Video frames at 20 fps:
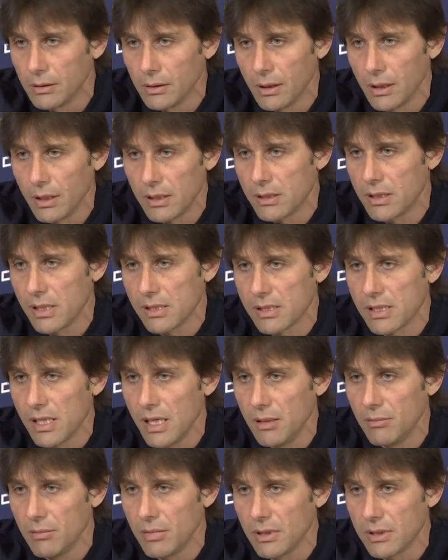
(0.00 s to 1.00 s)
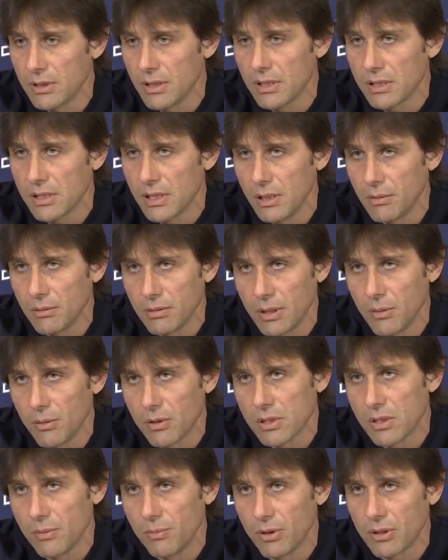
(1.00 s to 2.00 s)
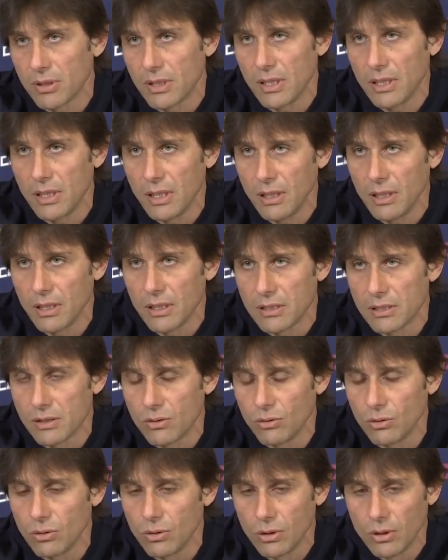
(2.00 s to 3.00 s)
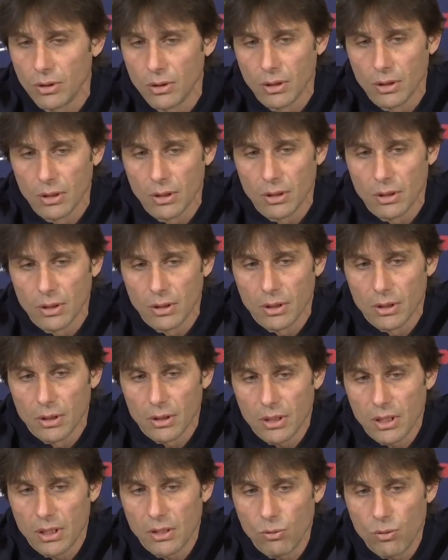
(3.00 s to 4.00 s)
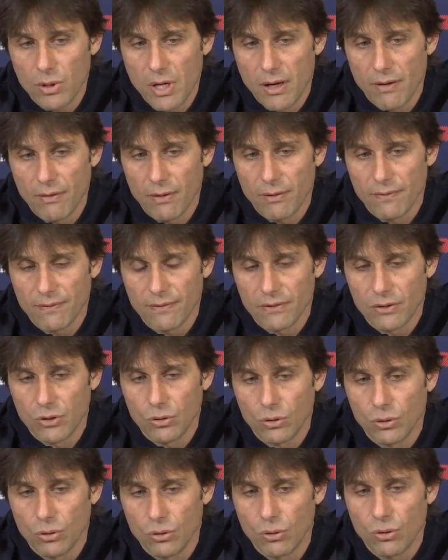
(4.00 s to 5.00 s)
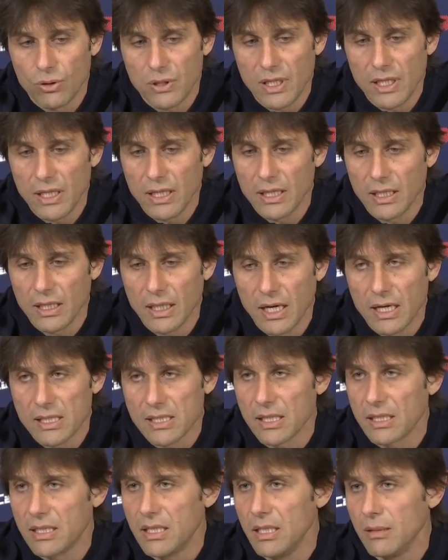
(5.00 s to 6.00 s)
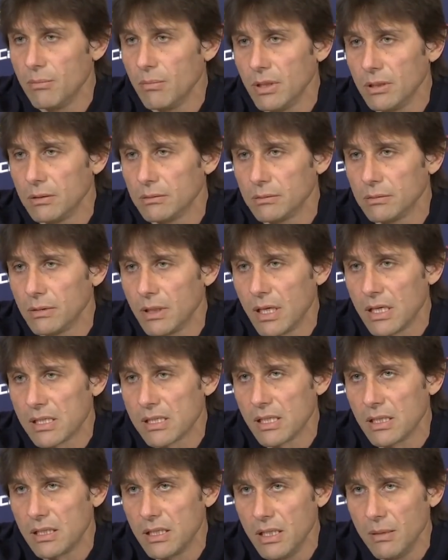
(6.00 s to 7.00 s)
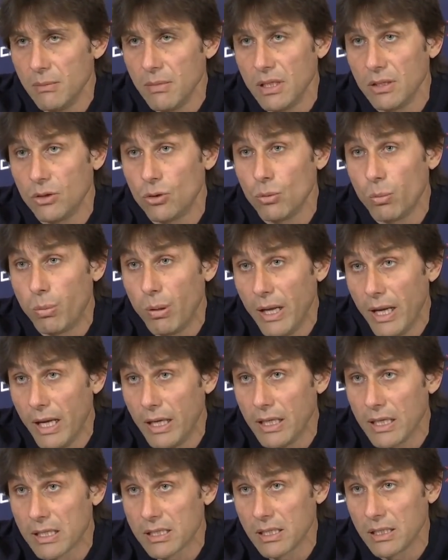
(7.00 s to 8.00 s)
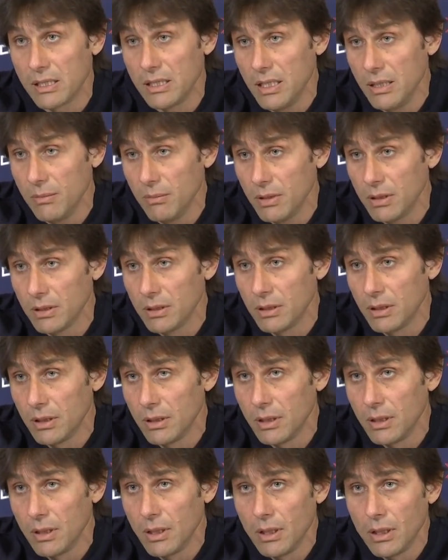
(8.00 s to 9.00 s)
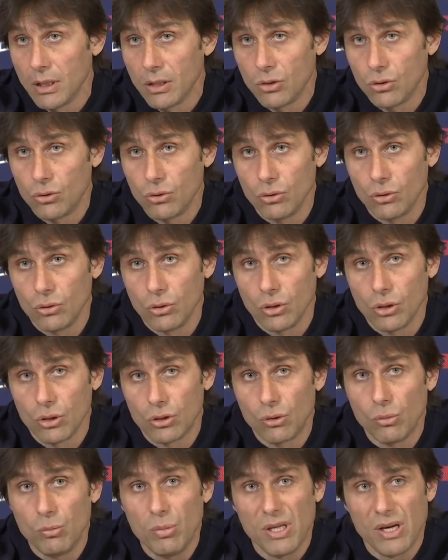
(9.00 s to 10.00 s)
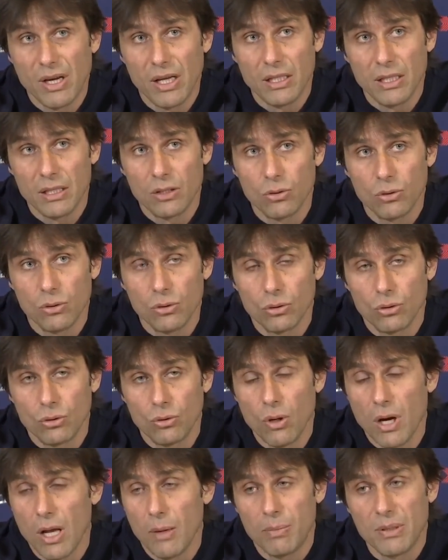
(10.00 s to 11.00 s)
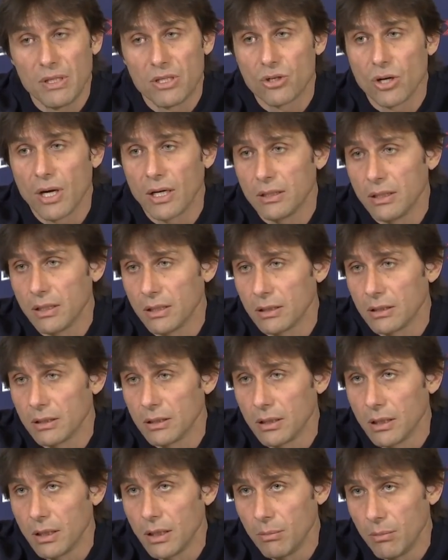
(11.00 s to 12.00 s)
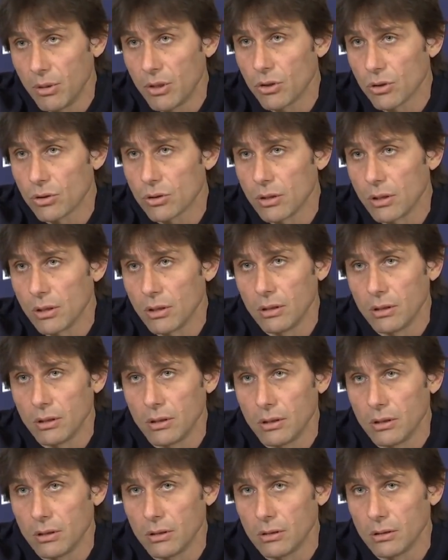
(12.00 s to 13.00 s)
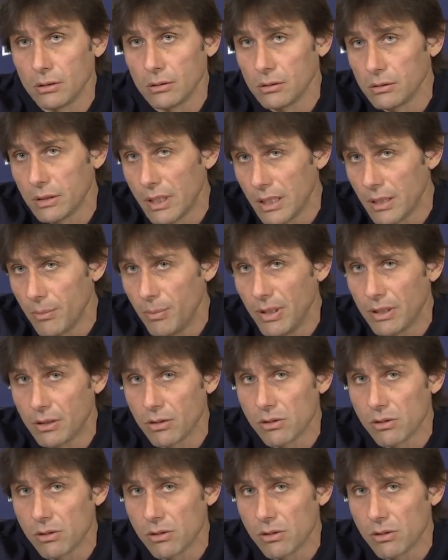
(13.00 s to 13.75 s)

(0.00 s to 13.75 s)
it's the same. The most important thing is that we have to think as a team, and to play as a team, to be ready to help each other, because I repeat,